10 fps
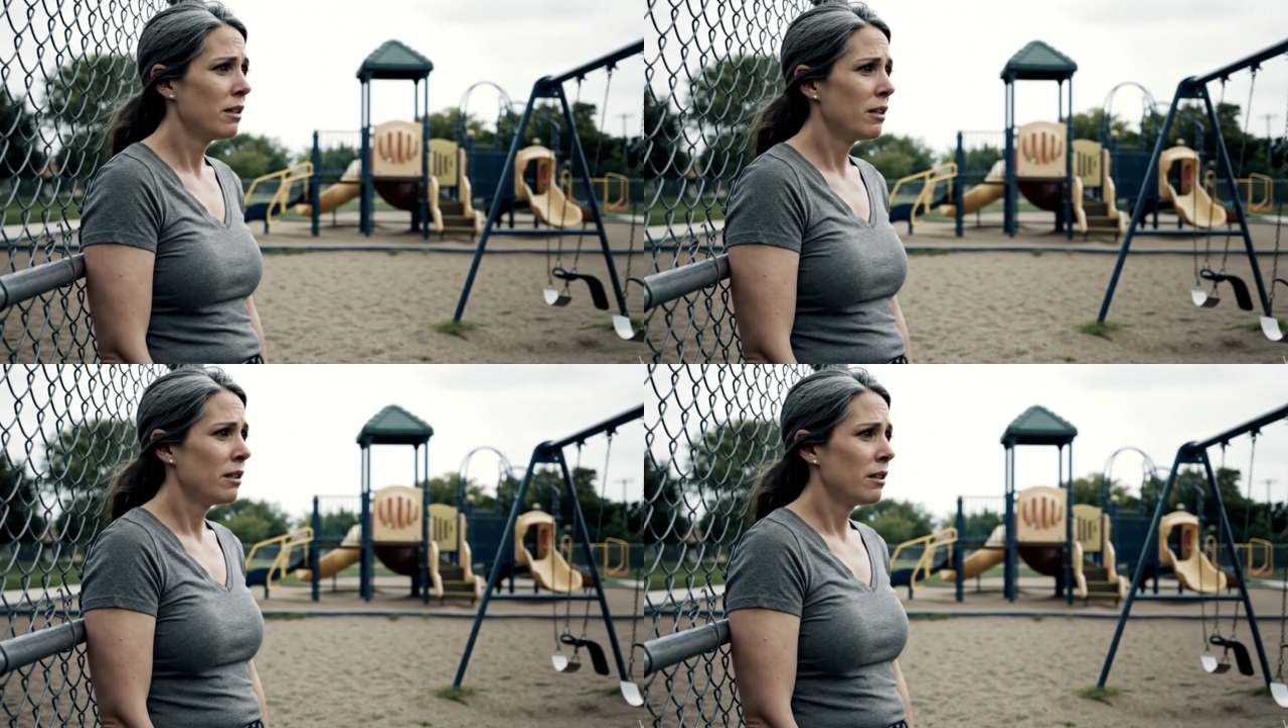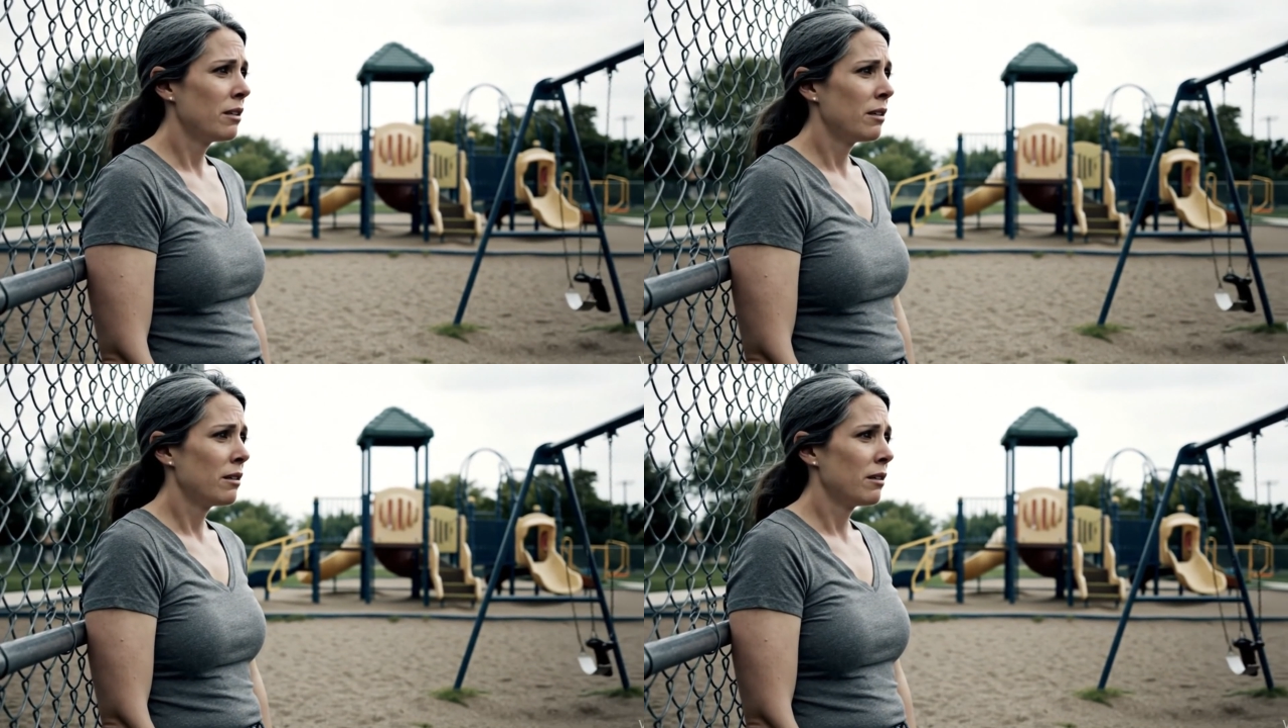or the
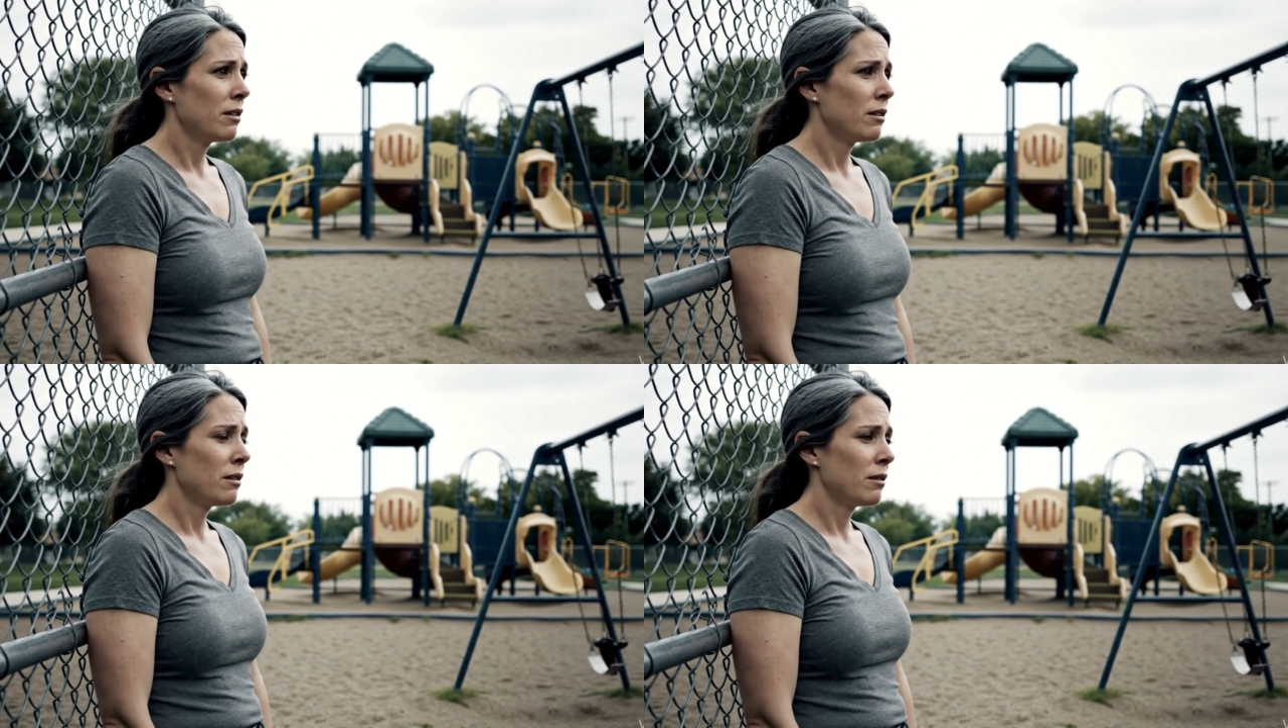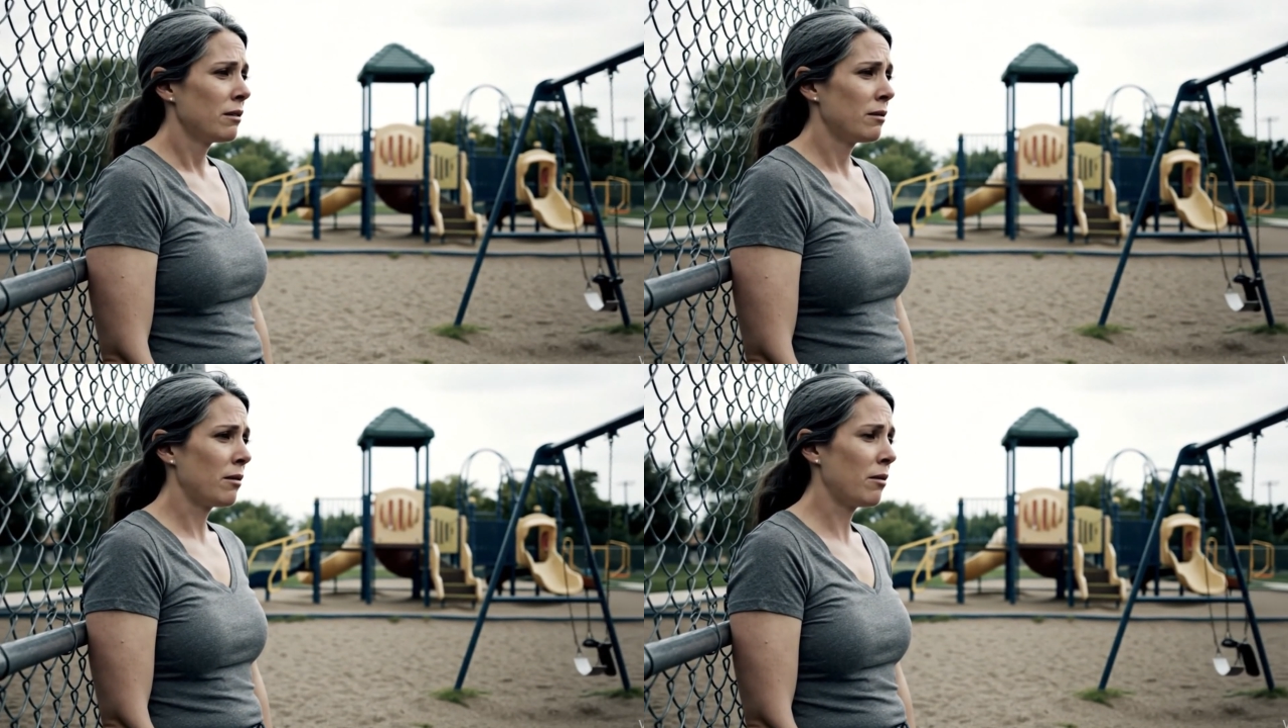slow,
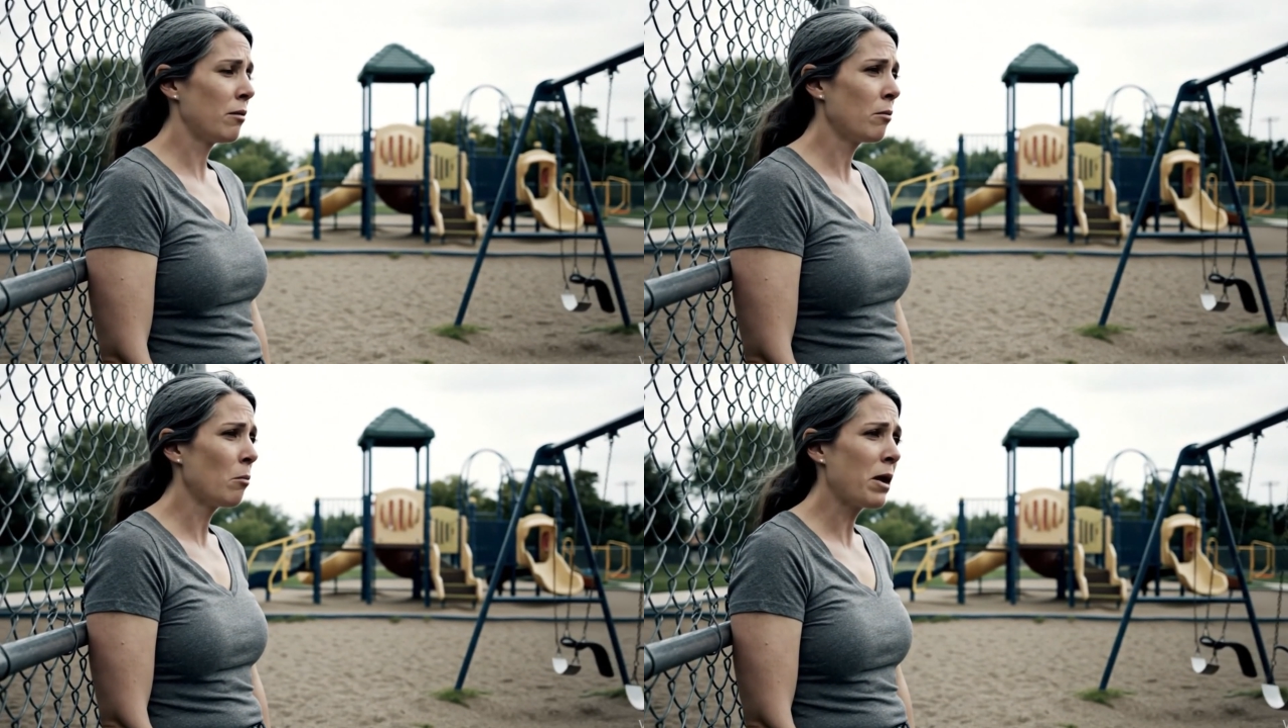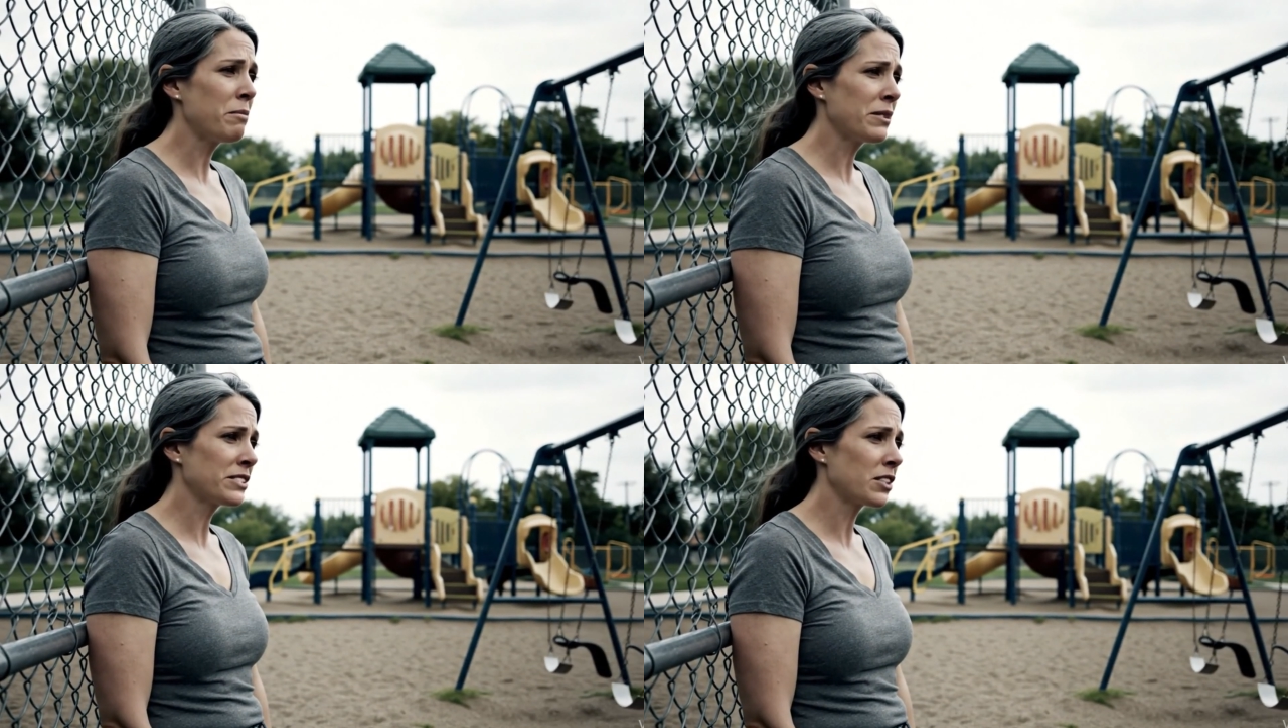clumsy way she was trying
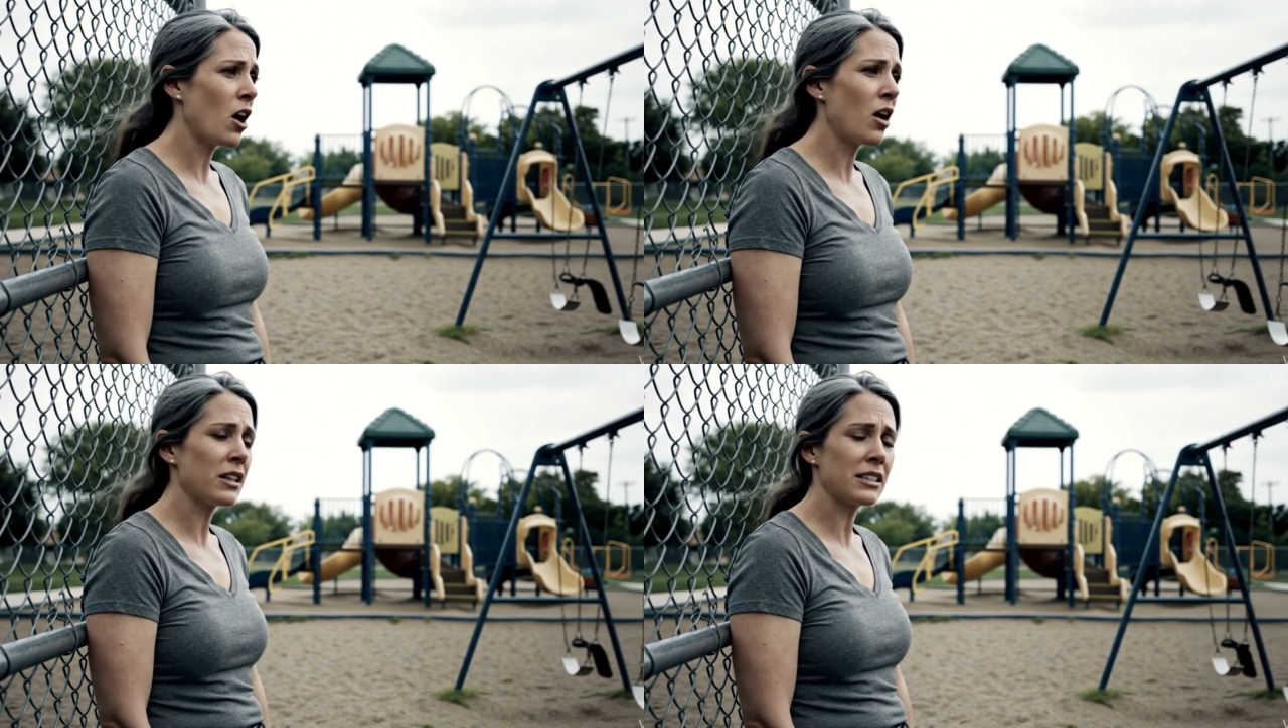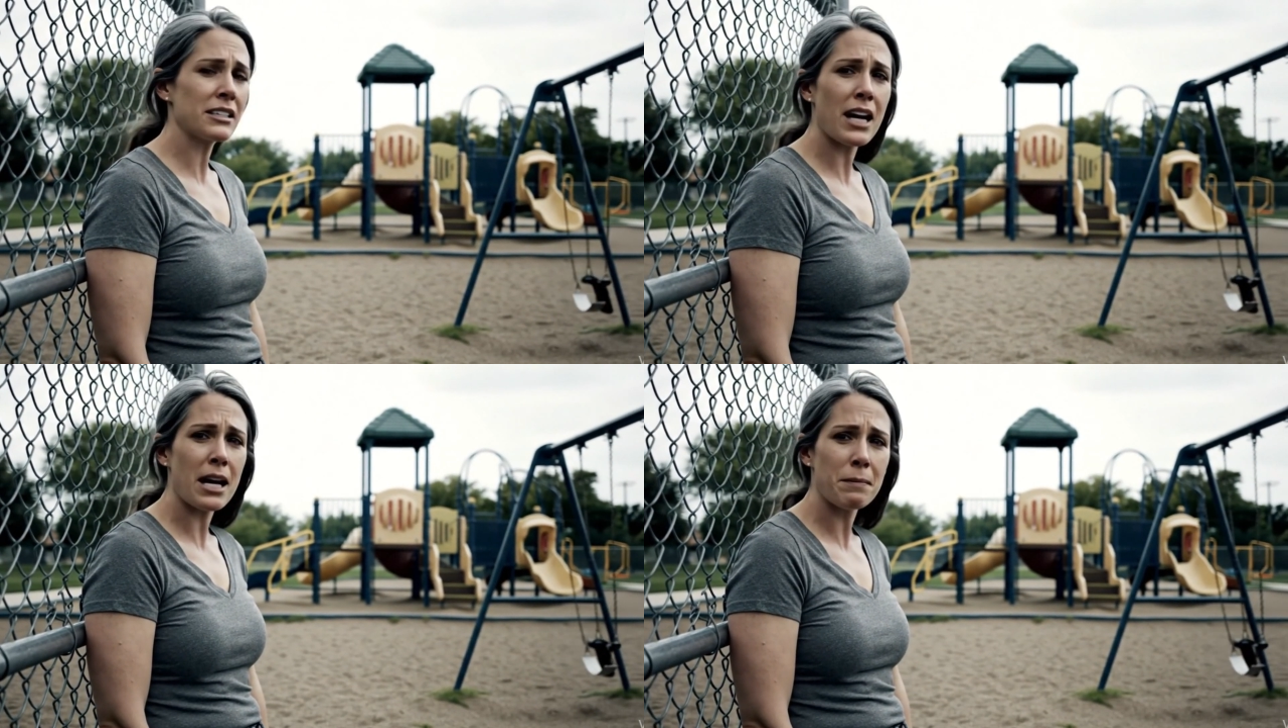to be my mother
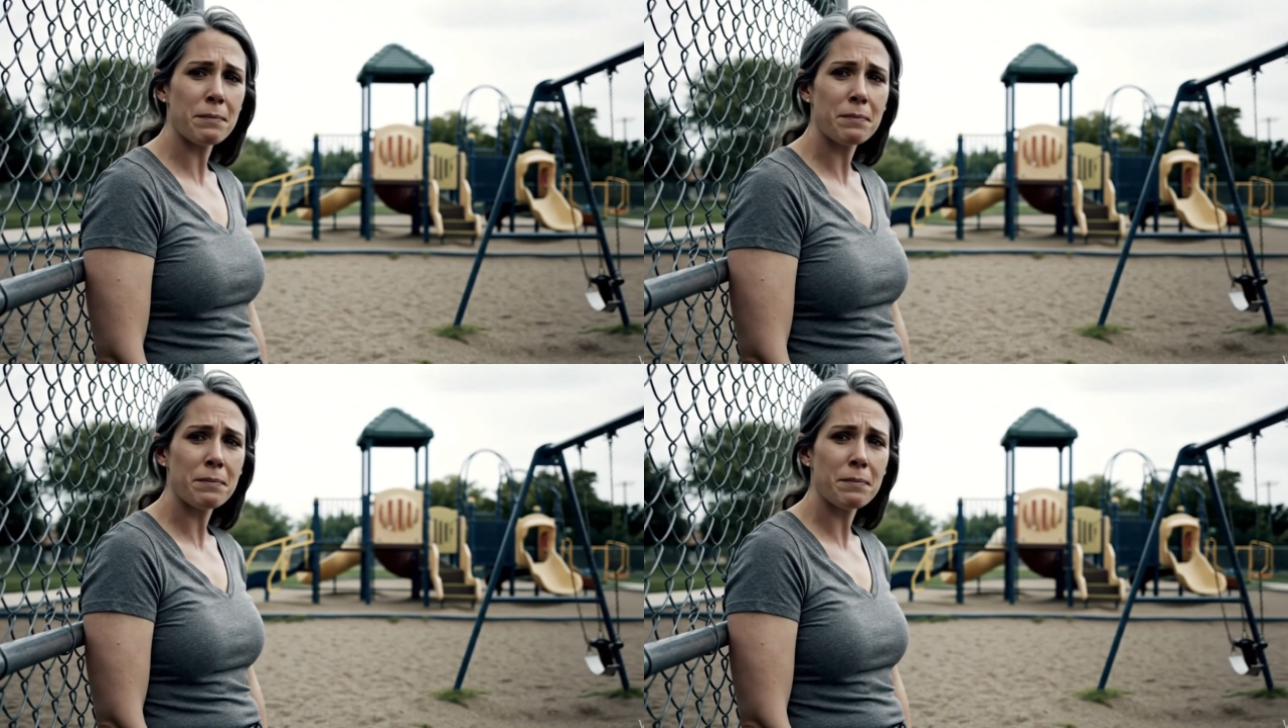again.